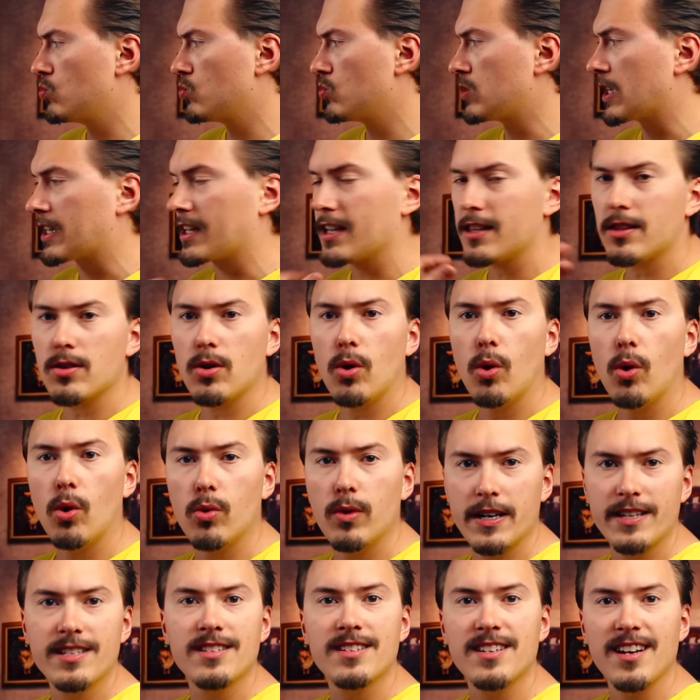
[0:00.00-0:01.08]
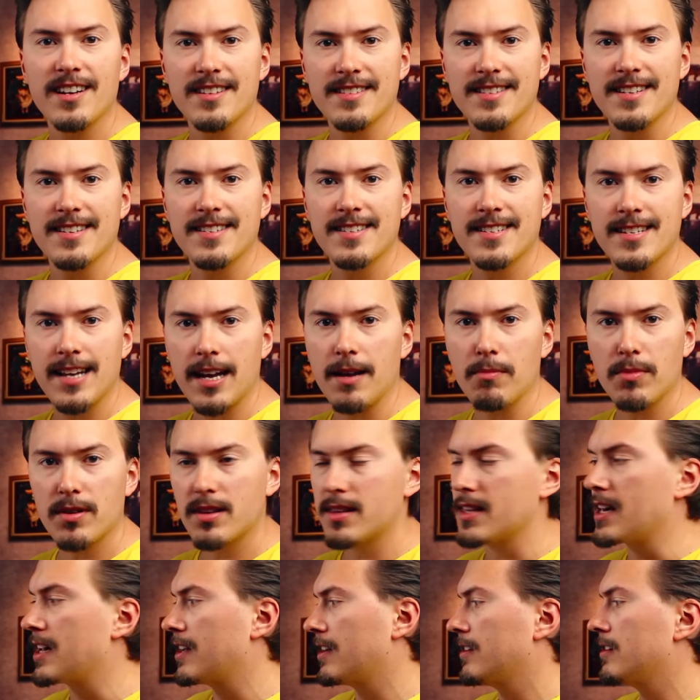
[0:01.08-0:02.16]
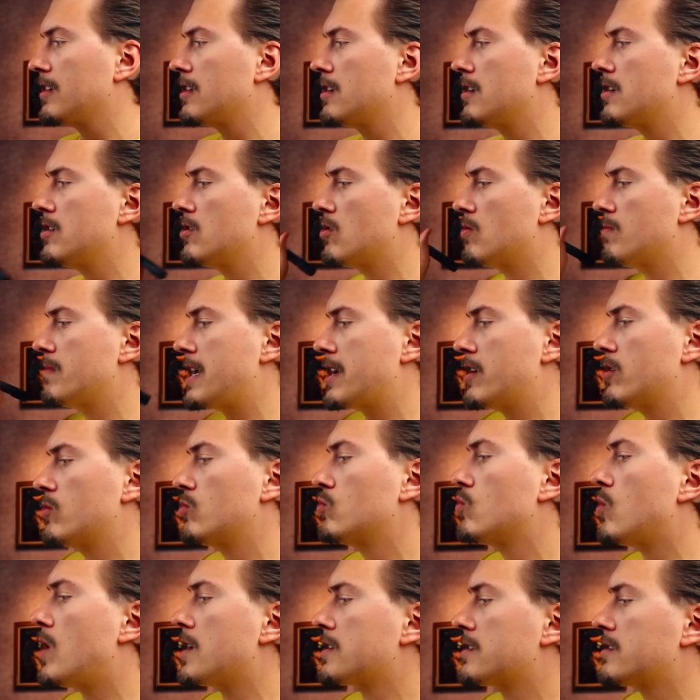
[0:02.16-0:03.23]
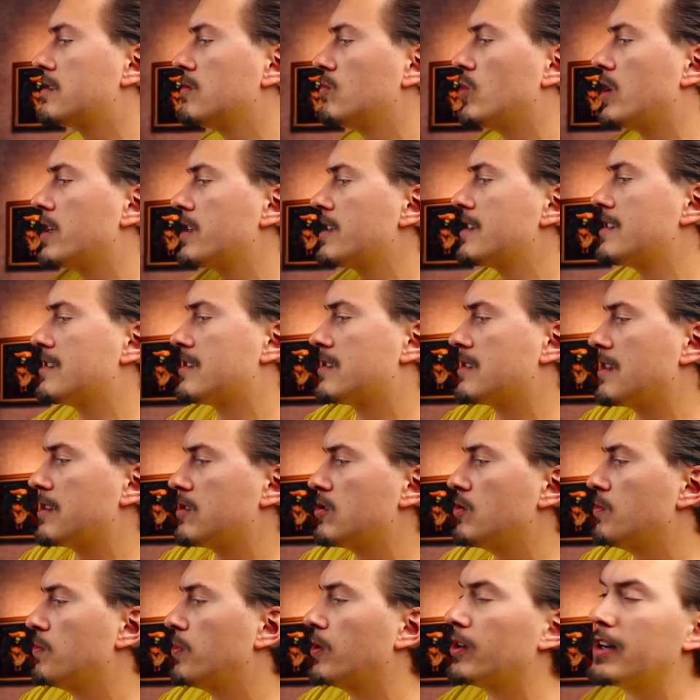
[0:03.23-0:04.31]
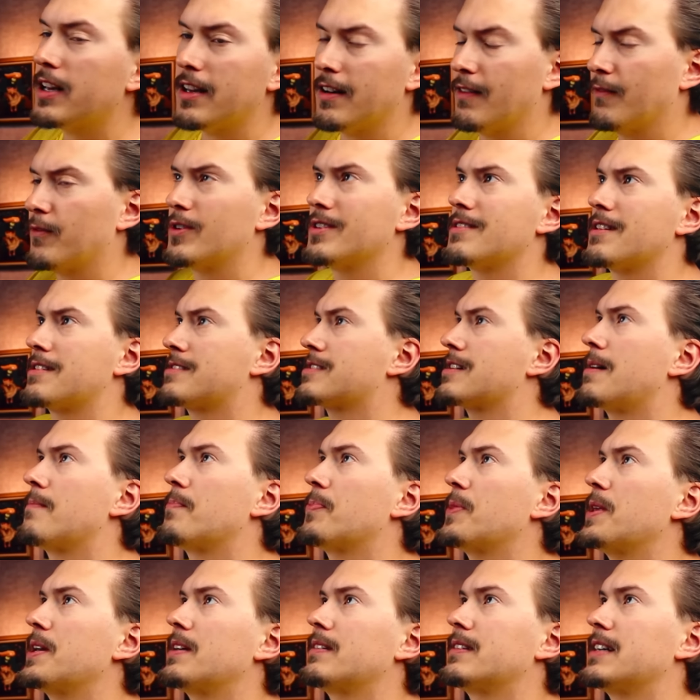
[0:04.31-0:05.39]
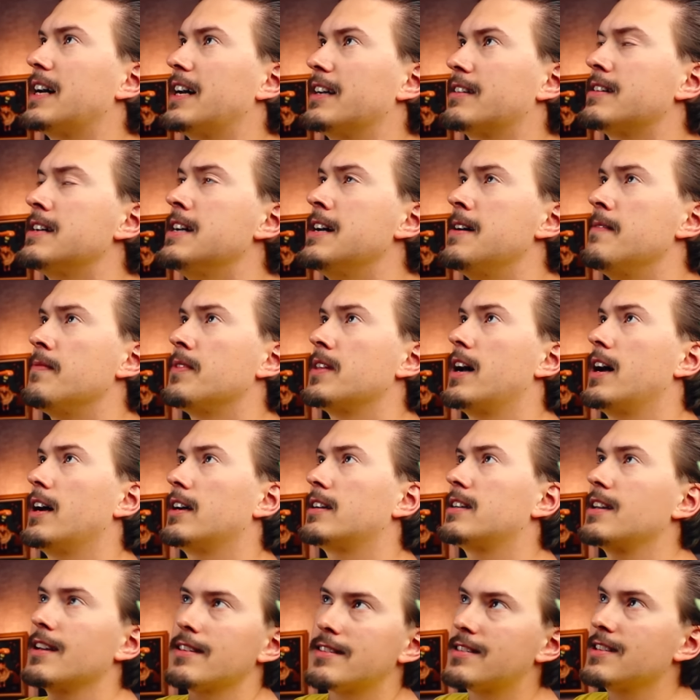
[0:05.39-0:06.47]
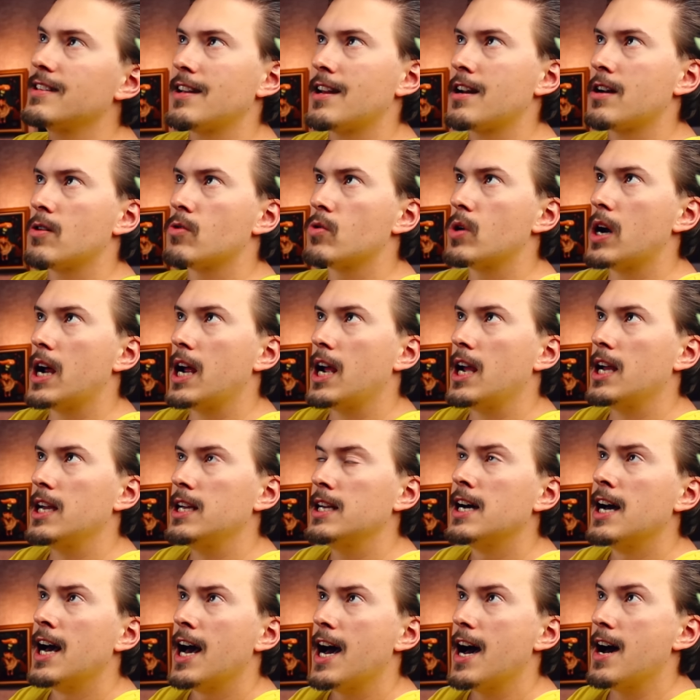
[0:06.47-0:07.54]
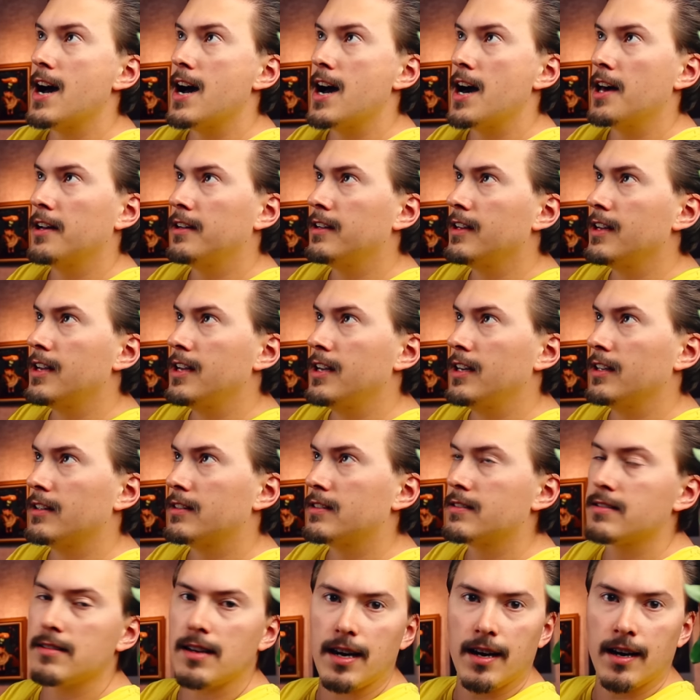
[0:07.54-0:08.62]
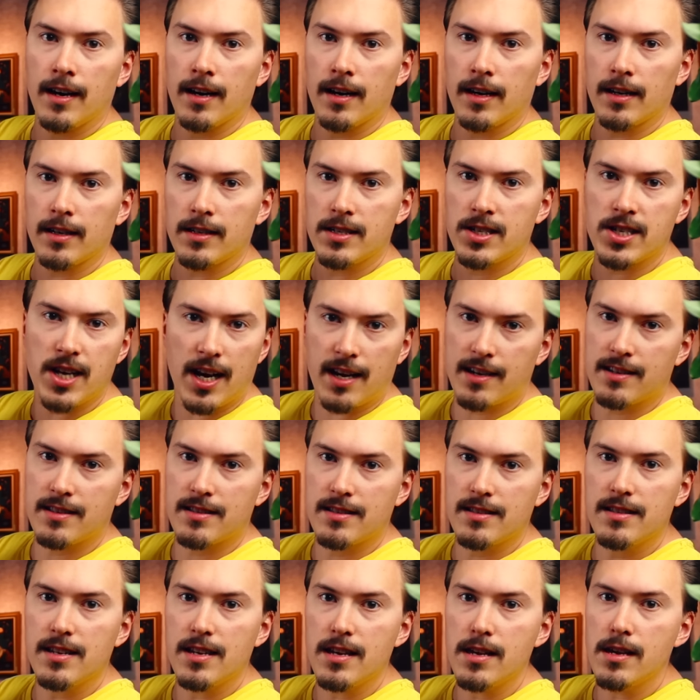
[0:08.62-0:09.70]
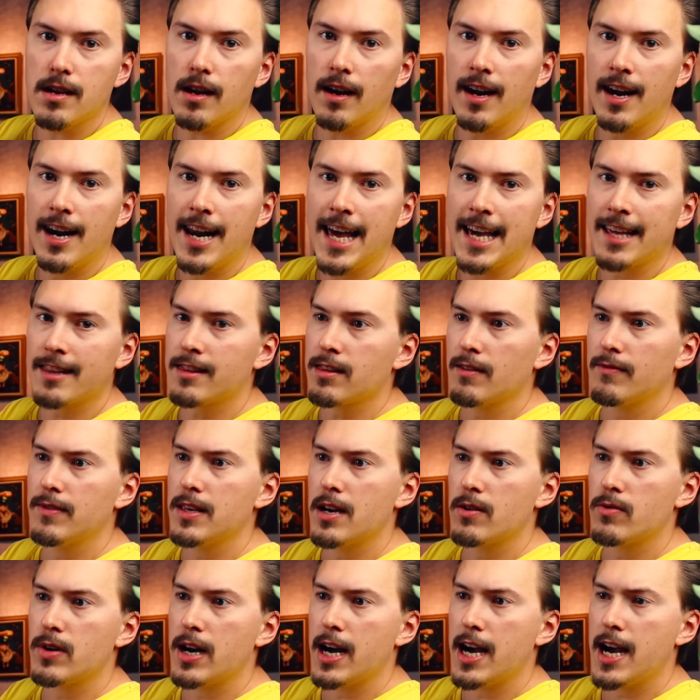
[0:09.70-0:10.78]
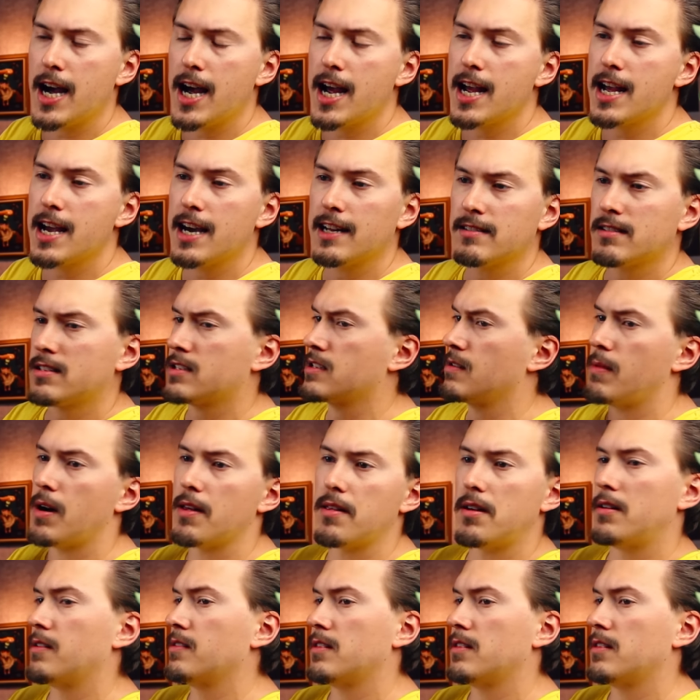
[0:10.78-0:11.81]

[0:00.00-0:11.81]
it always does the same thing no matter what it is that you put in. For instance, something that gets in an array and it checks the length of the array and some other